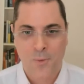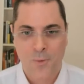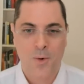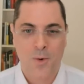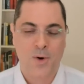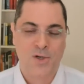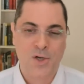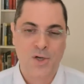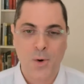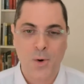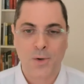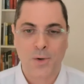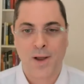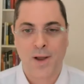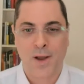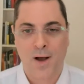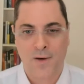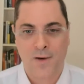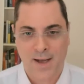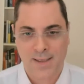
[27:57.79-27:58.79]
where we're
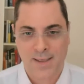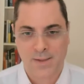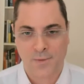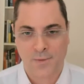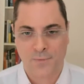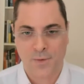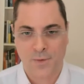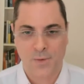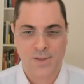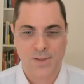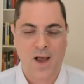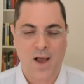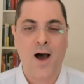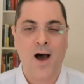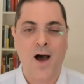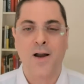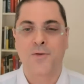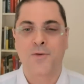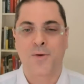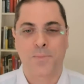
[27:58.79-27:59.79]
totally off fossil fuels,
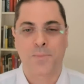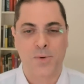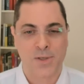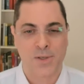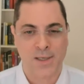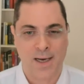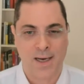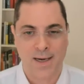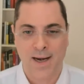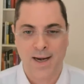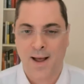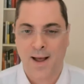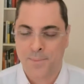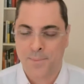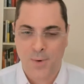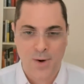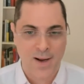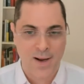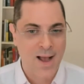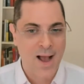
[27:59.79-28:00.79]
100%, not
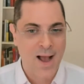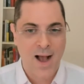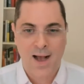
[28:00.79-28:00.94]
burning